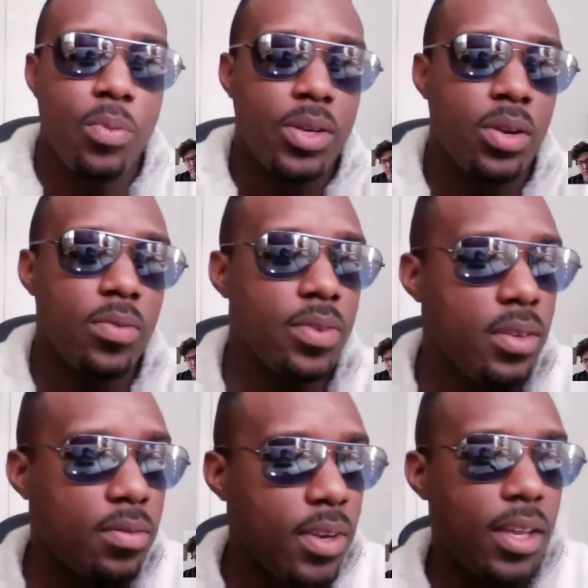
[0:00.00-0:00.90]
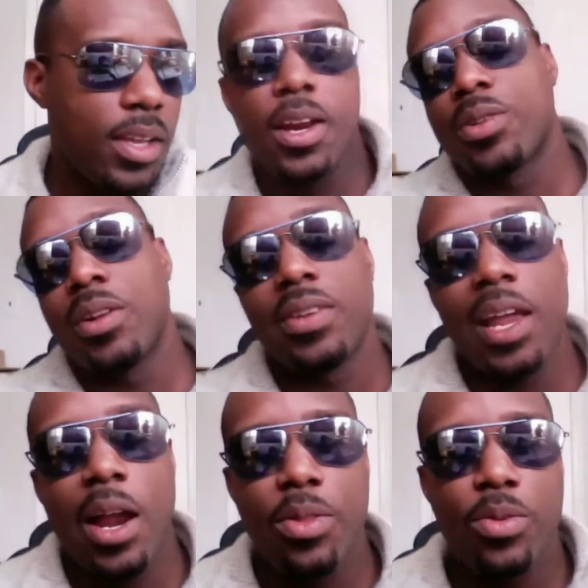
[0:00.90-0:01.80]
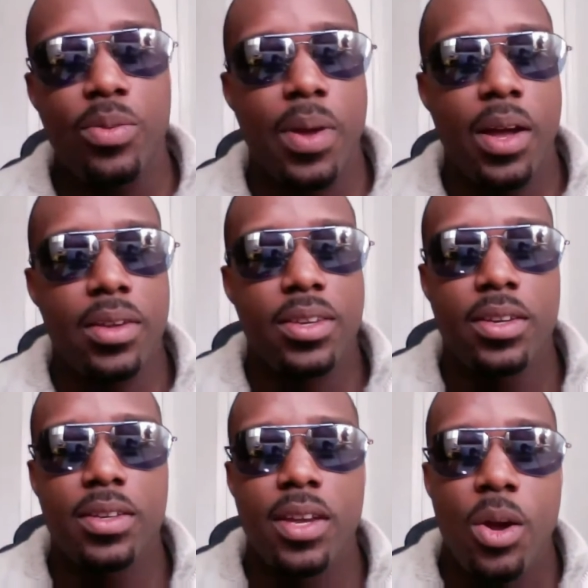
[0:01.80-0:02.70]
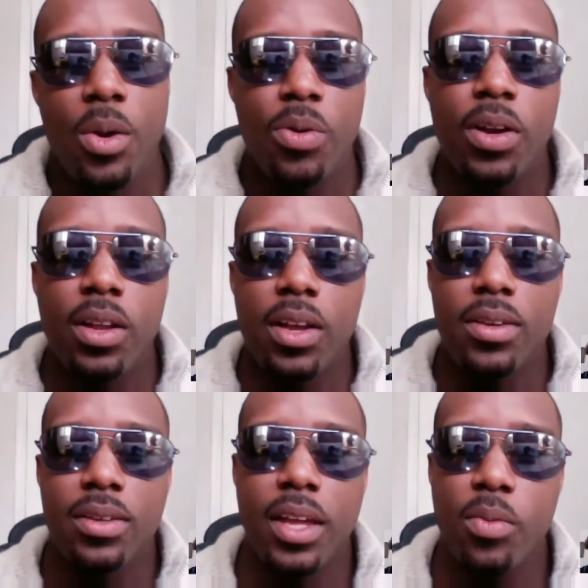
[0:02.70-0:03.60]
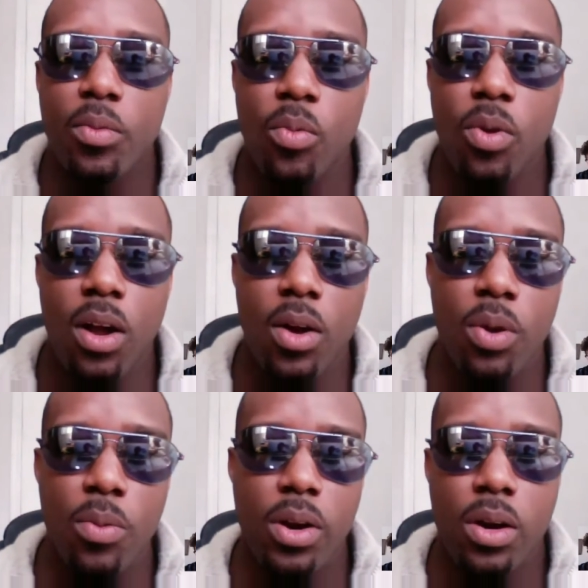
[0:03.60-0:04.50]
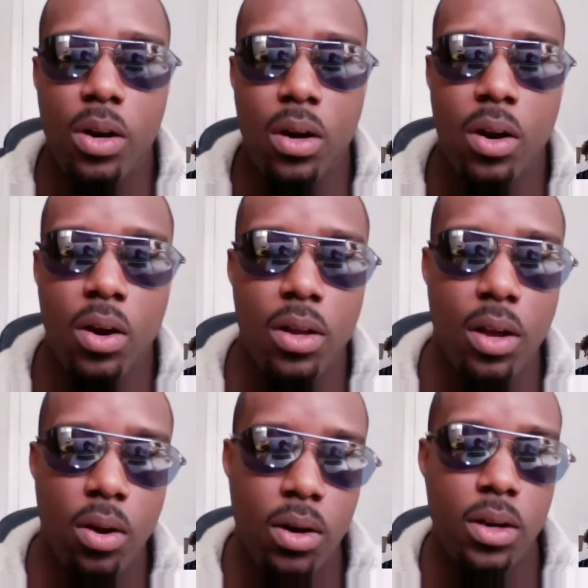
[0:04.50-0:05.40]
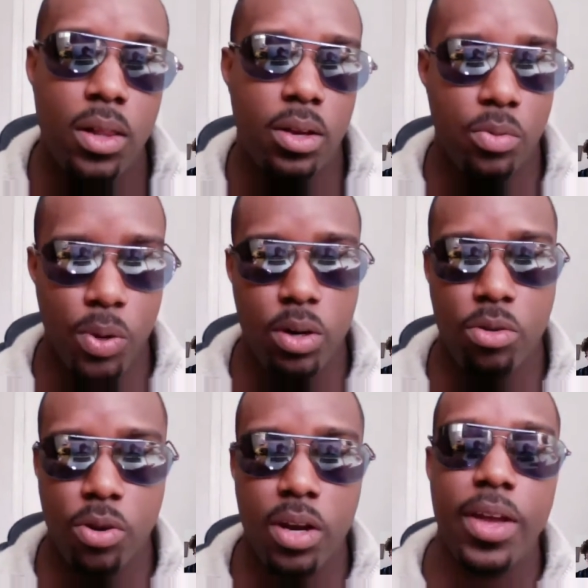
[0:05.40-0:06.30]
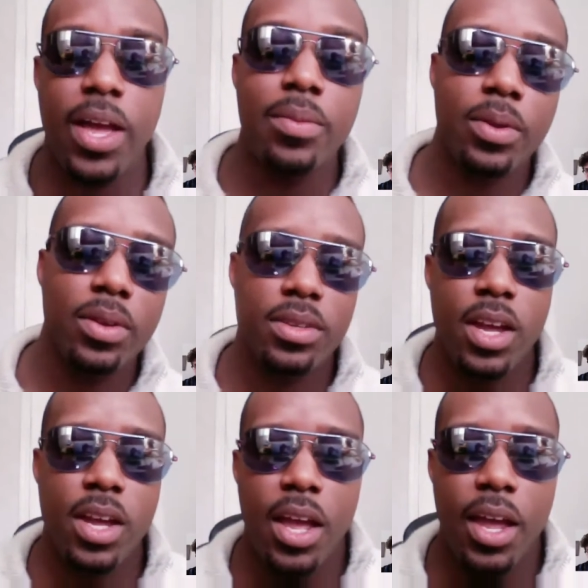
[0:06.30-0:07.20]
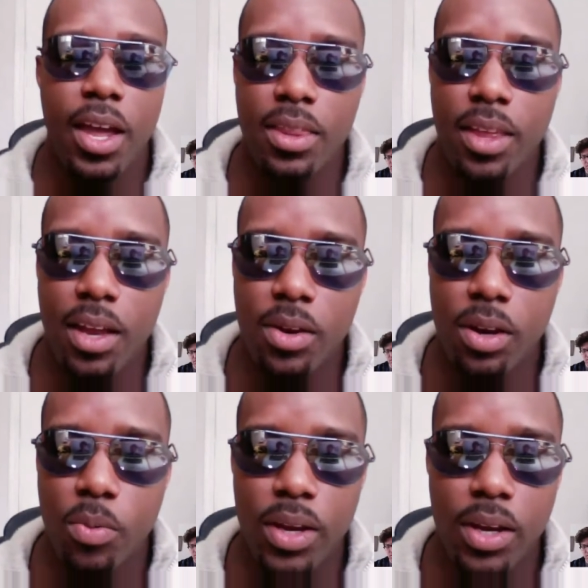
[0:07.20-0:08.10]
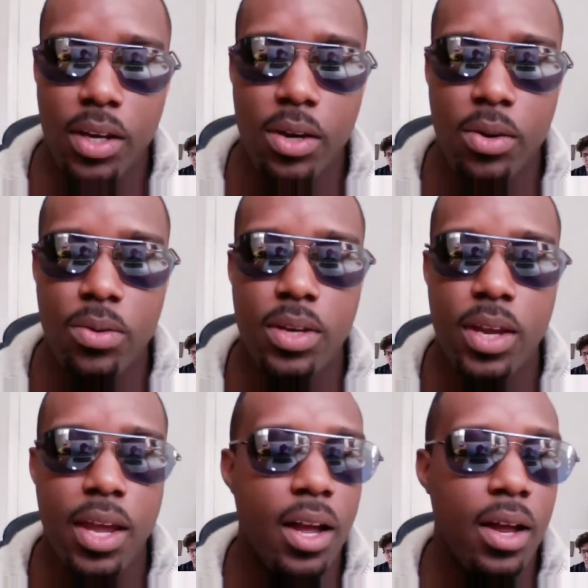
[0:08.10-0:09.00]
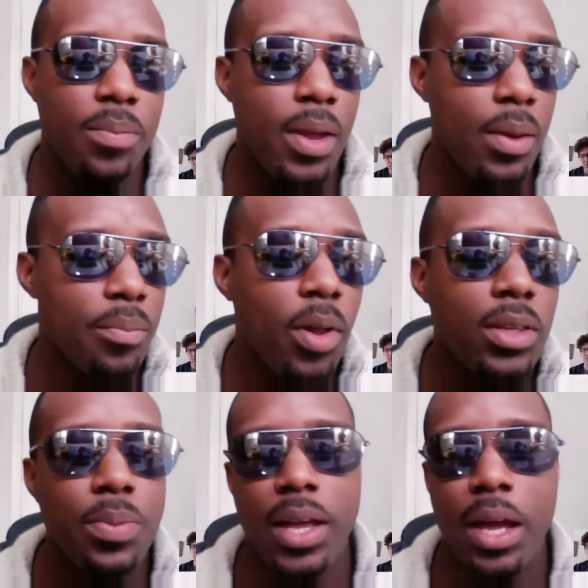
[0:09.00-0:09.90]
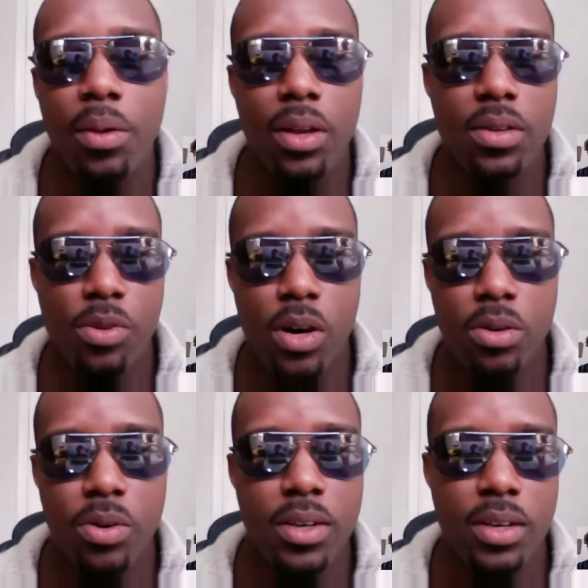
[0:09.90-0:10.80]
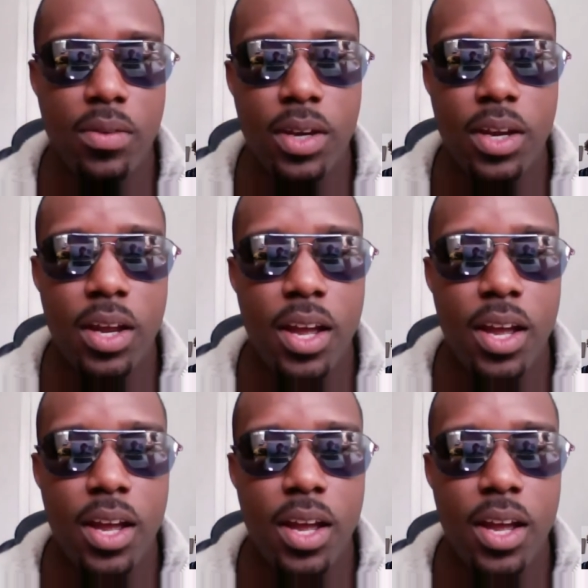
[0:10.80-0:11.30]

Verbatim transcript: sort of take ourselves out of those boxes, we realize that uh, what we are are like we're creative animals, and that you know we can use um, multiple outlets for our creativity.